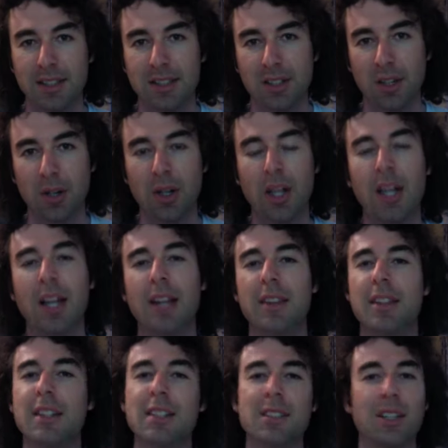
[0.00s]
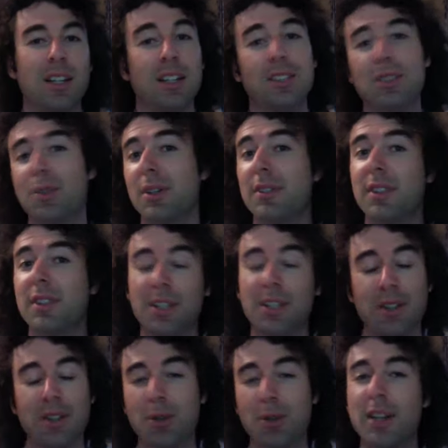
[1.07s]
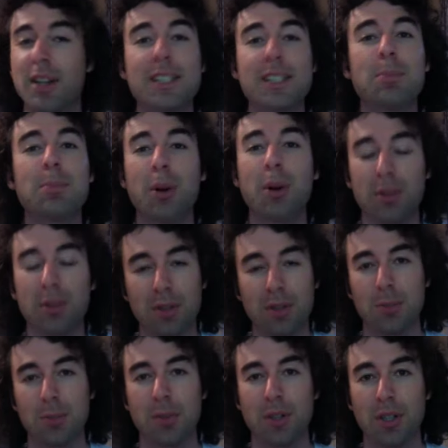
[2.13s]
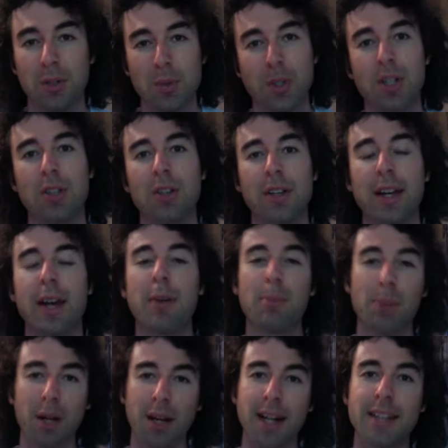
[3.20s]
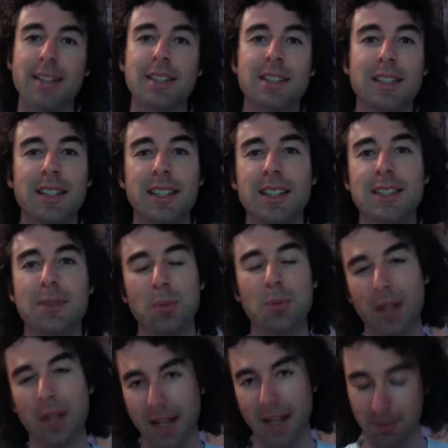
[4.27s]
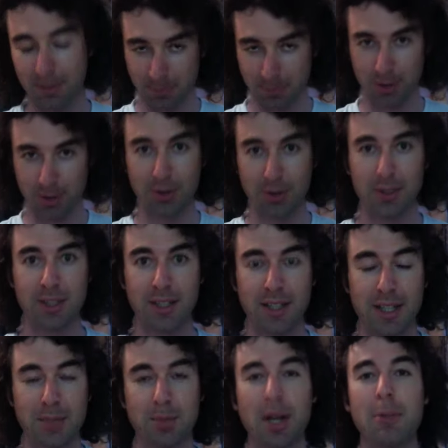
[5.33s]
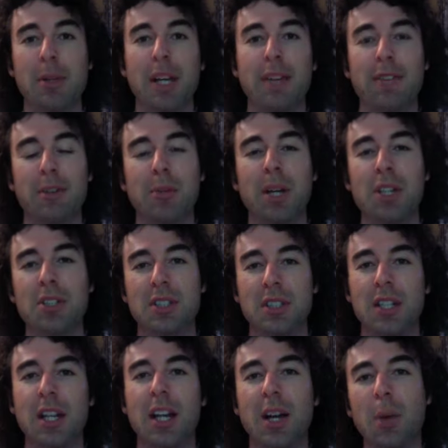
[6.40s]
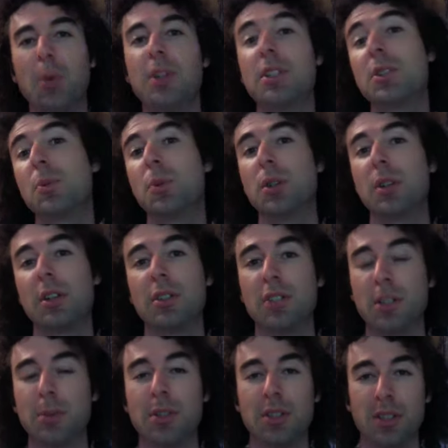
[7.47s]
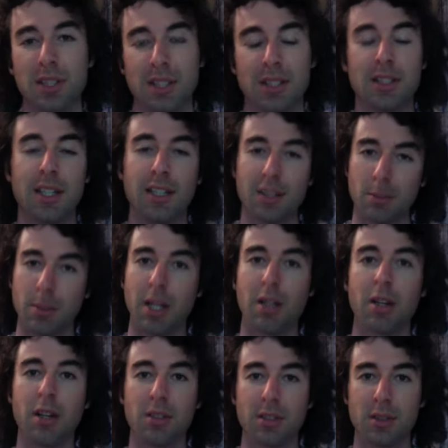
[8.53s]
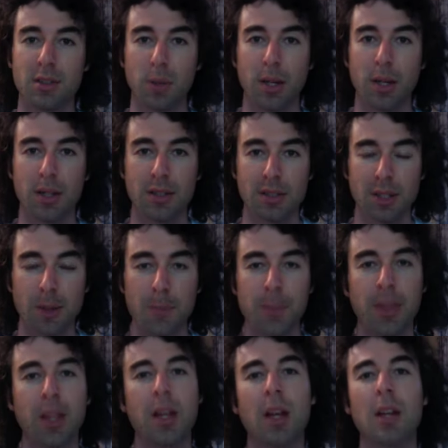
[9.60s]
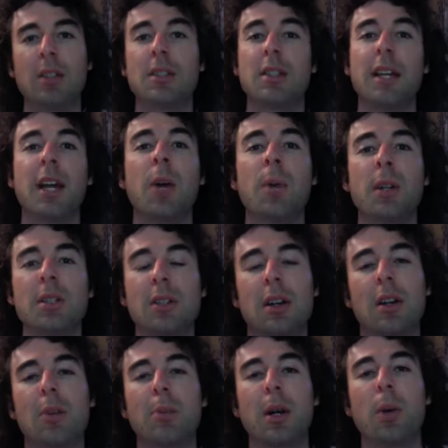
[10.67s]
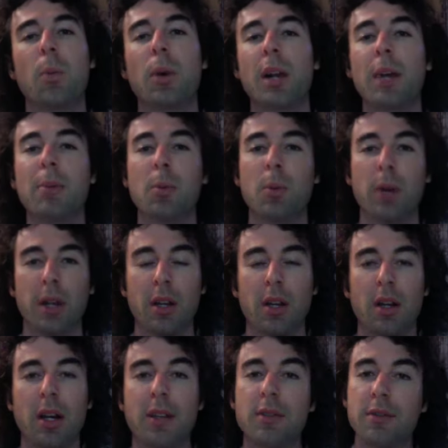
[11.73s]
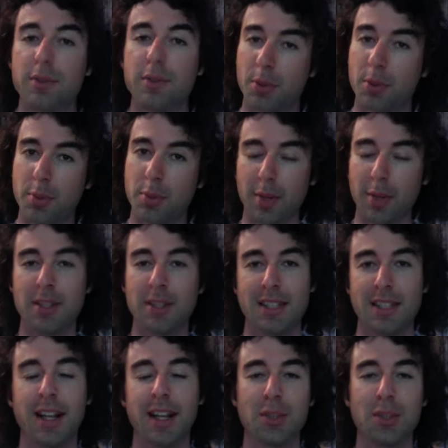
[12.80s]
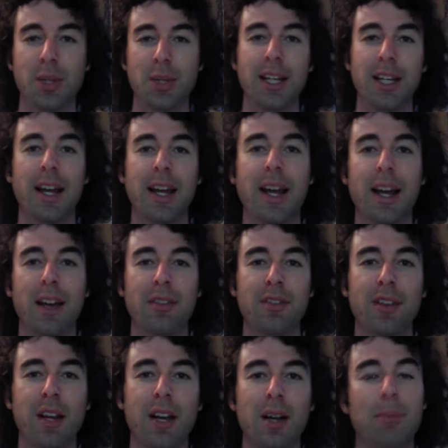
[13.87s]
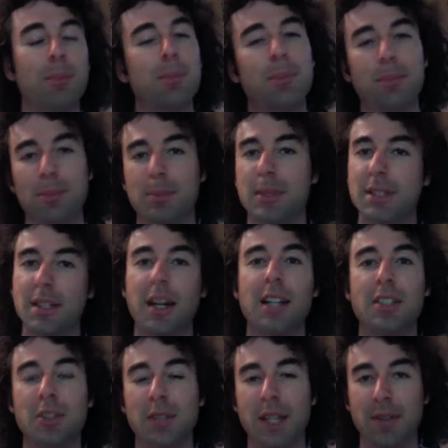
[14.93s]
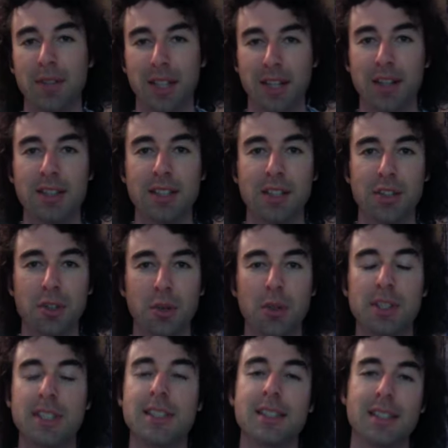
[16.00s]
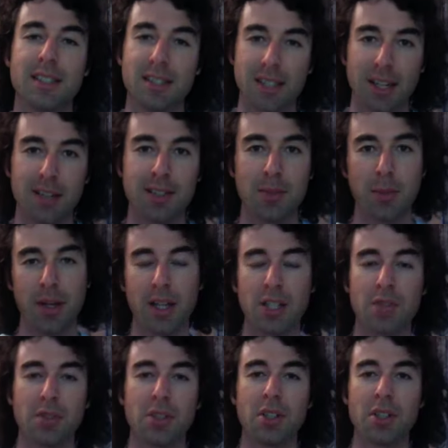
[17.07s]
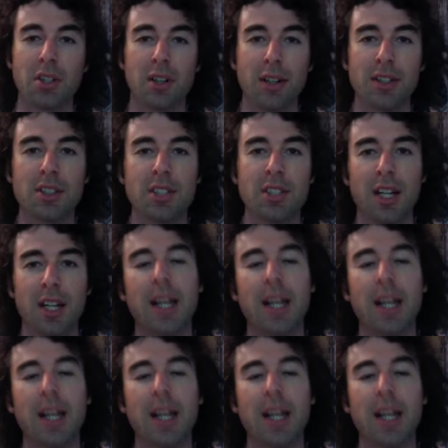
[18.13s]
So this sort of crosses both those worlds. We're going to look at behind the scenes and produce it as public information, which will contribute to the success of my launch as well. So today I want to talk about what I've been working on for pretty much the last week and a half, besides doing everything else I do, which is the sales page for the launch.